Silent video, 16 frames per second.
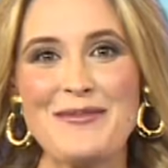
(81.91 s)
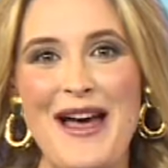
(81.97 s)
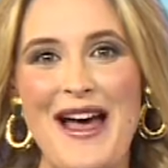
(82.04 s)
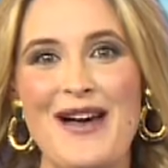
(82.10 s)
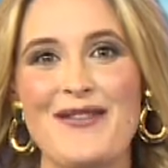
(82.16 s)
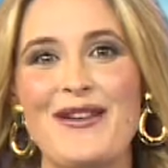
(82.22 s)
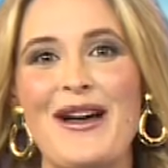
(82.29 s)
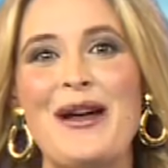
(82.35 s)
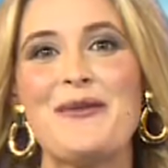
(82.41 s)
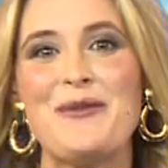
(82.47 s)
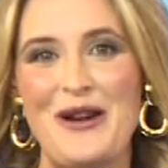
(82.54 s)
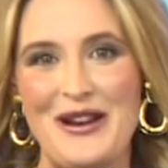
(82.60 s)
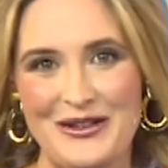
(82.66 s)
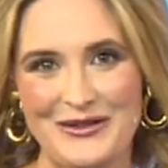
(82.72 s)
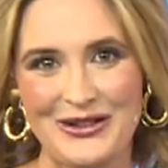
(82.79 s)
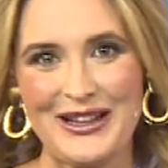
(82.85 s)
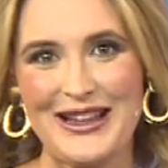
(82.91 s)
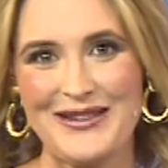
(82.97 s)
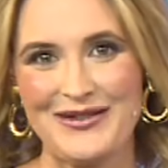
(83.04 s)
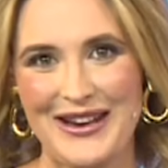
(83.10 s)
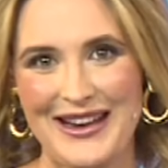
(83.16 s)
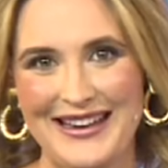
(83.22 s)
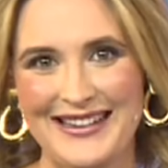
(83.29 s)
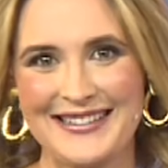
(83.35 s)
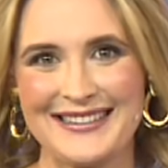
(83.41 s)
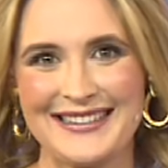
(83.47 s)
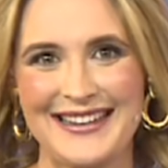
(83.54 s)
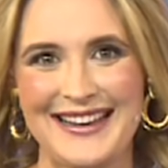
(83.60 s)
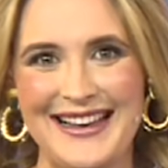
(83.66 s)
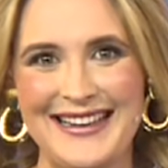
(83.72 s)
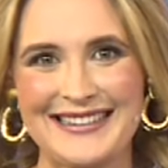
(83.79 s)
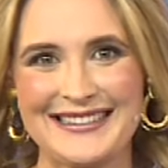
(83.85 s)
Have a wonderful evening. Good
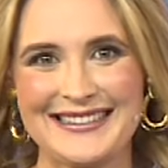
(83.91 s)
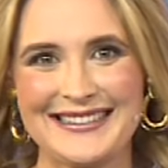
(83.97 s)
night.